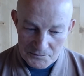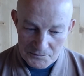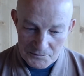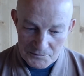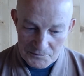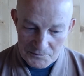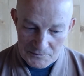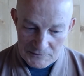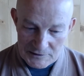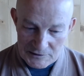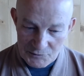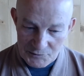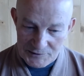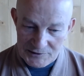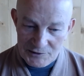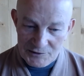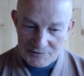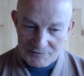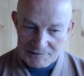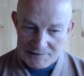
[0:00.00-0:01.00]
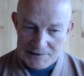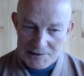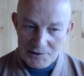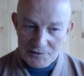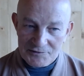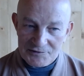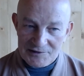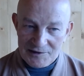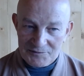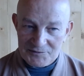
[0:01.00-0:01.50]
And wheel of
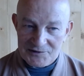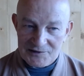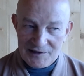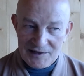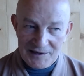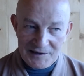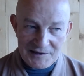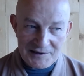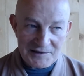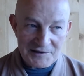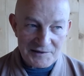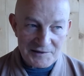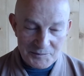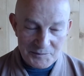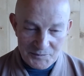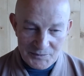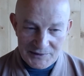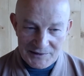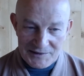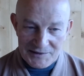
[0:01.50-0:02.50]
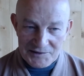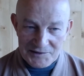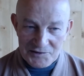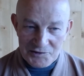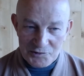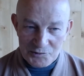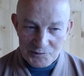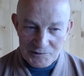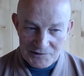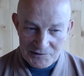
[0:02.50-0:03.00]
samsara begins
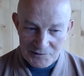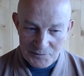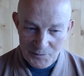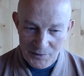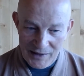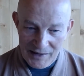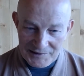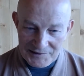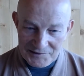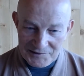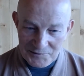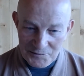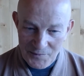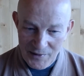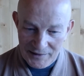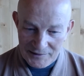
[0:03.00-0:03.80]
with a blind man,